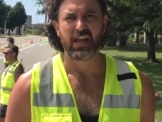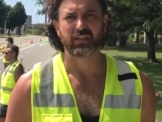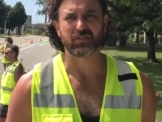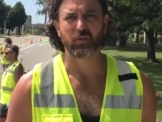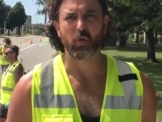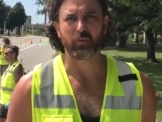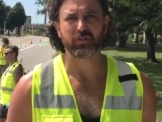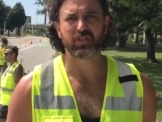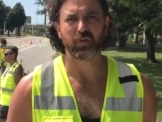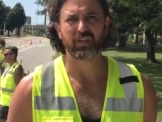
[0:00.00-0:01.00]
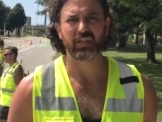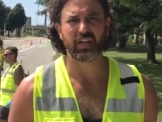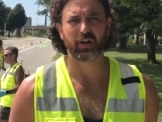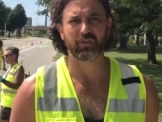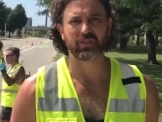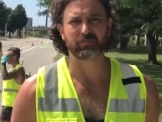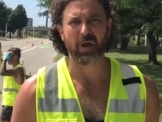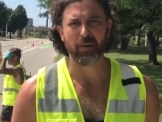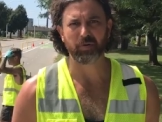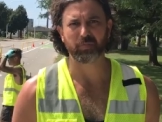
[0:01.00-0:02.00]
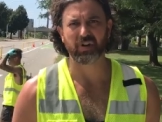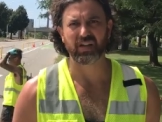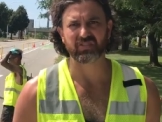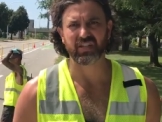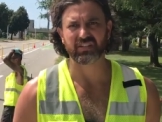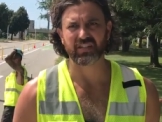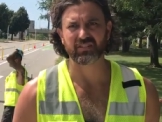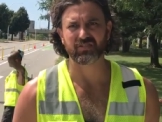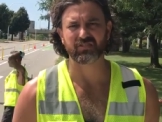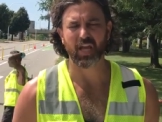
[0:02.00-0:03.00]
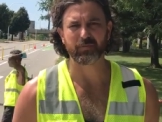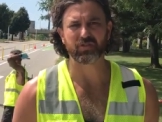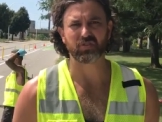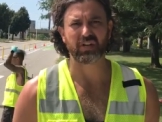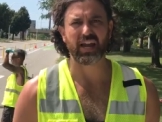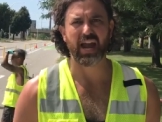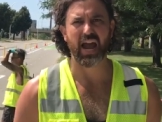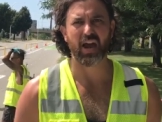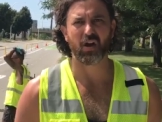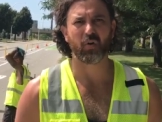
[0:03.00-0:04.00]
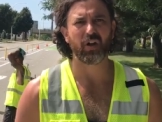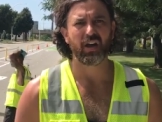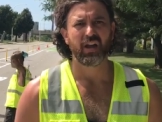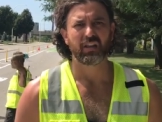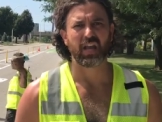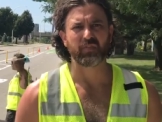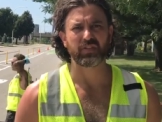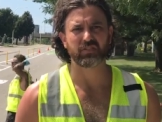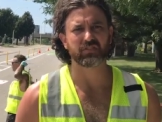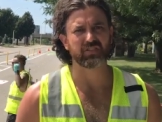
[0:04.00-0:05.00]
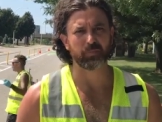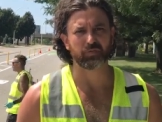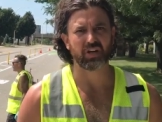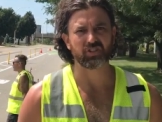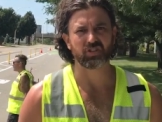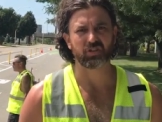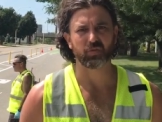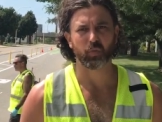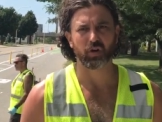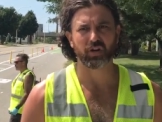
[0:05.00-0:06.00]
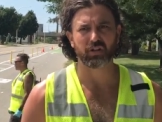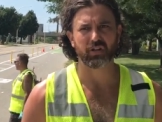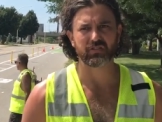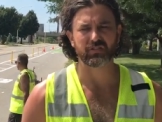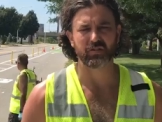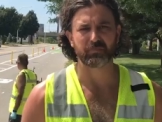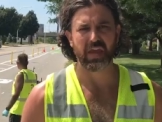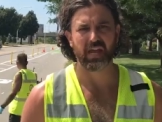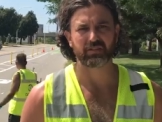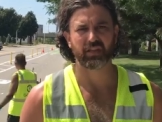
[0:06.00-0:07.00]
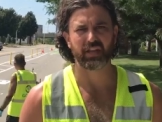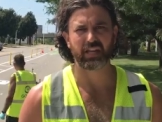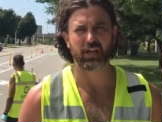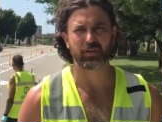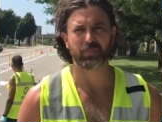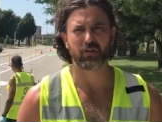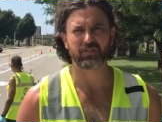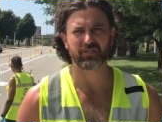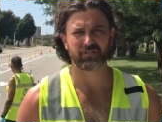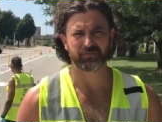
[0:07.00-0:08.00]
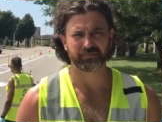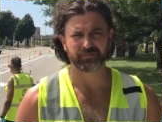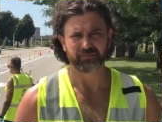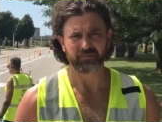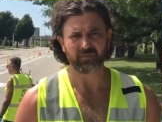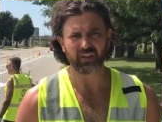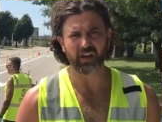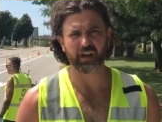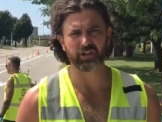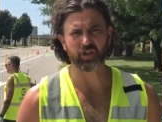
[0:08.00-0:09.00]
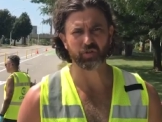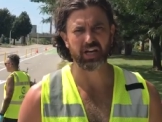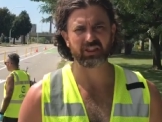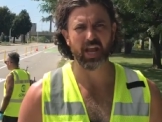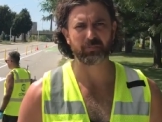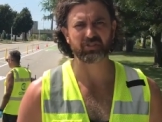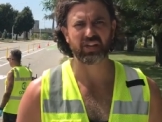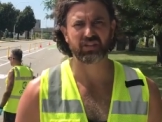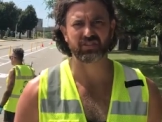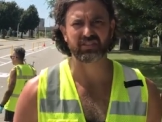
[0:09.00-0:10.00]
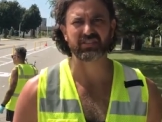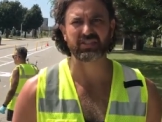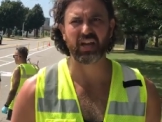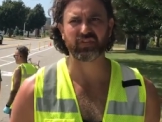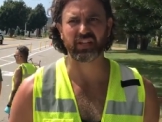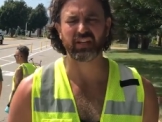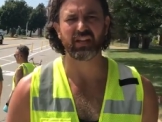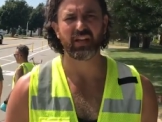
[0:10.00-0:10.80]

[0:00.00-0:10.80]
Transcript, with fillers: And so what we're doing here with this pop-up project is to demonstrate how that physical separation could work using some paint and delineator posts uh, to create that protection and safety